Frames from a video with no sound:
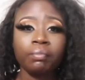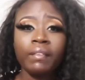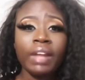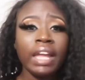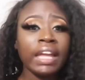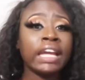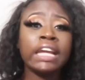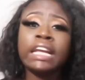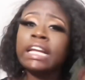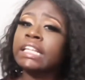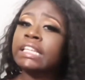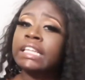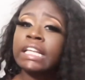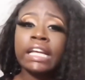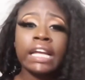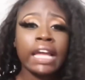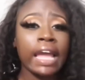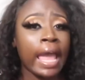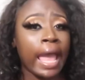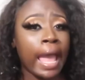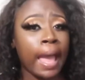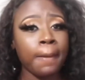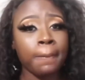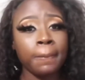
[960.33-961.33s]
Anything can
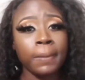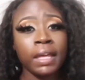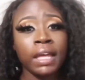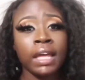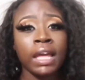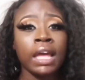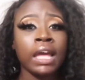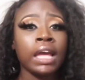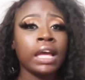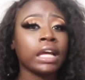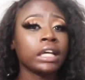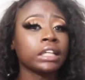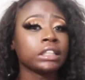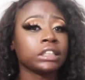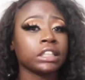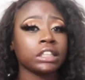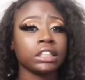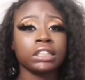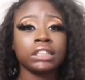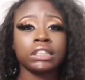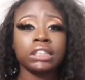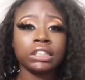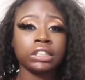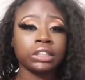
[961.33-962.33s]
happen in
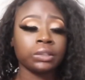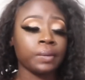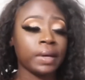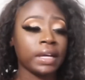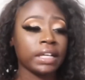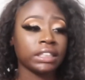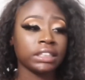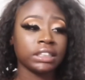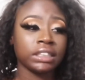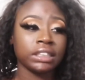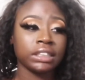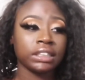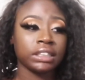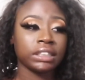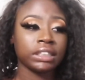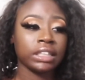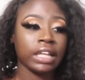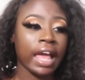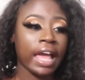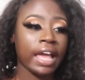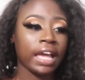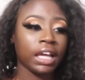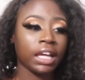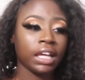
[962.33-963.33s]
certain situations.
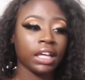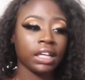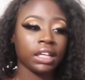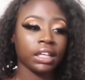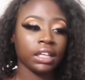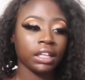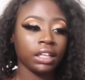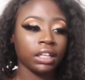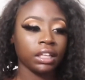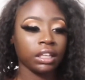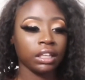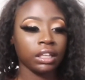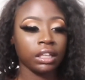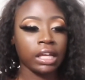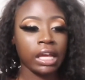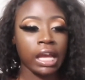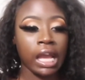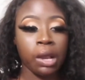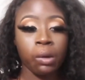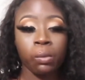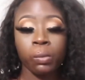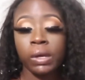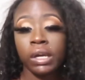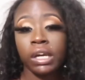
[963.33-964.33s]
Like,
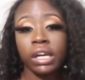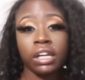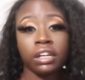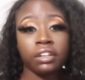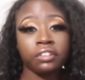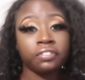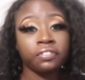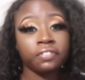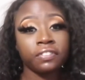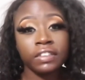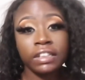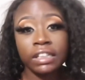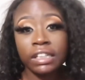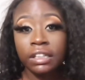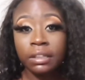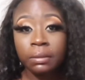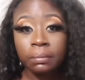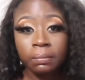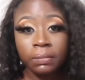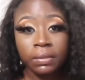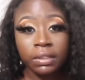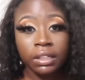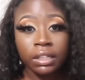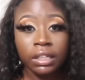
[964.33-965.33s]
we could have
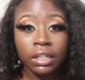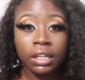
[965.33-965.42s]
flipped.